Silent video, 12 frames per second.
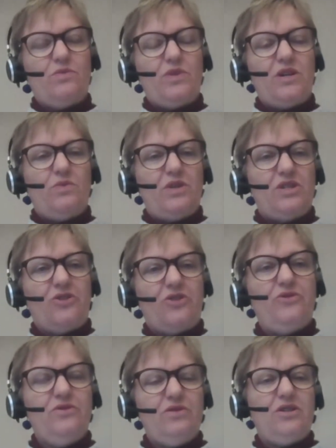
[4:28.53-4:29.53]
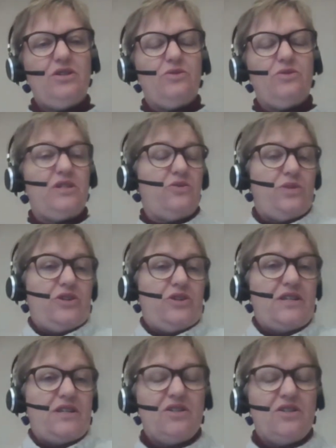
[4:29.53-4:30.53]
we don't
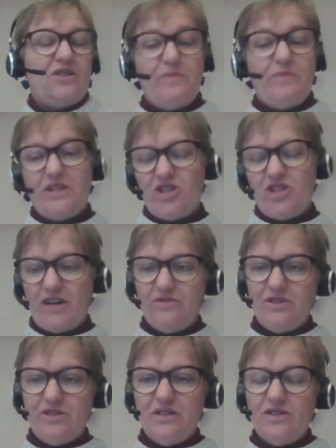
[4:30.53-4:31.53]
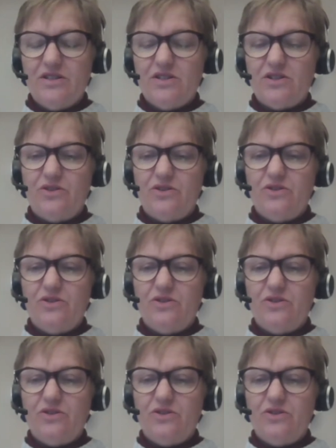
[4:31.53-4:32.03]
get so much out of it. So